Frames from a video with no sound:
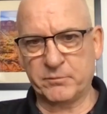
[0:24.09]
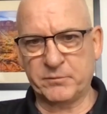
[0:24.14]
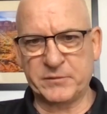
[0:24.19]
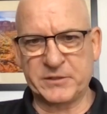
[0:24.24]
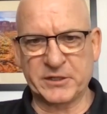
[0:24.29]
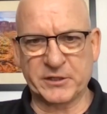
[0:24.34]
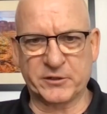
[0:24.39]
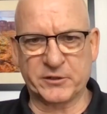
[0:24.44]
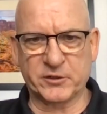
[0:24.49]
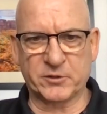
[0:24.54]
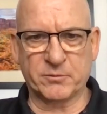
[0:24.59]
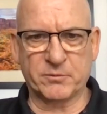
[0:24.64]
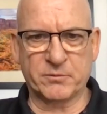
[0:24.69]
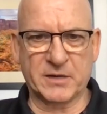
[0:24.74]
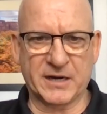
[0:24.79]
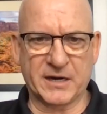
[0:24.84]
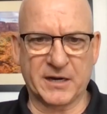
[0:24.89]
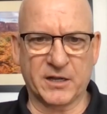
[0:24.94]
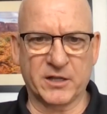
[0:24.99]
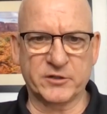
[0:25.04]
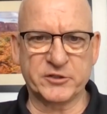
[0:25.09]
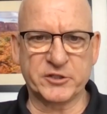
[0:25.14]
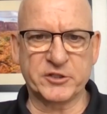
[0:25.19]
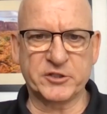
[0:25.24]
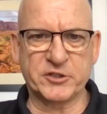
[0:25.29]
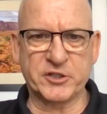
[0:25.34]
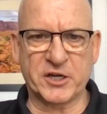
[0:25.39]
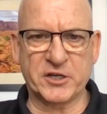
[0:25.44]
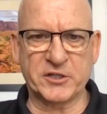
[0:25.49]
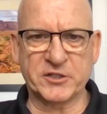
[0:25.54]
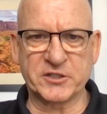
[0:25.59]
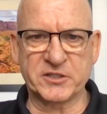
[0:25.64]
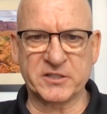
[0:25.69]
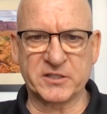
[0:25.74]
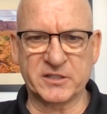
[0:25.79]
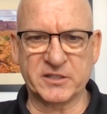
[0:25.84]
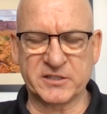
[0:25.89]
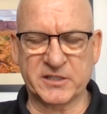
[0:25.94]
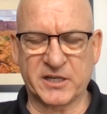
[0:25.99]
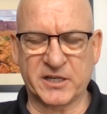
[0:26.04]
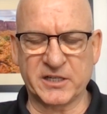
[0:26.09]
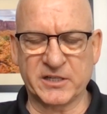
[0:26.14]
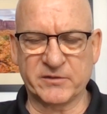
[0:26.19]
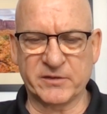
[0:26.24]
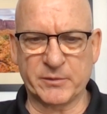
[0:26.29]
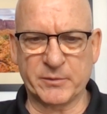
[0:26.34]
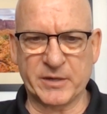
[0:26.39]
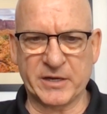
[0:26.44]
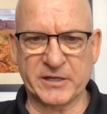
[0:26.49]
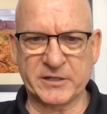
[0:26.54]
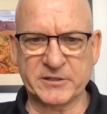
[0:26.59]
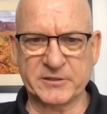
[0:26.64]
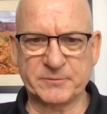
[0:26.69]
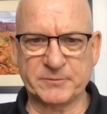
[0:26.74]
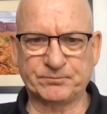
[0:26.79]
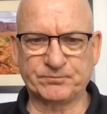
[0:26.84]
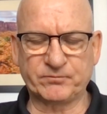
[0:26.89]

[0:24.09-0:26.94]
particular biology changes in the setting of MS.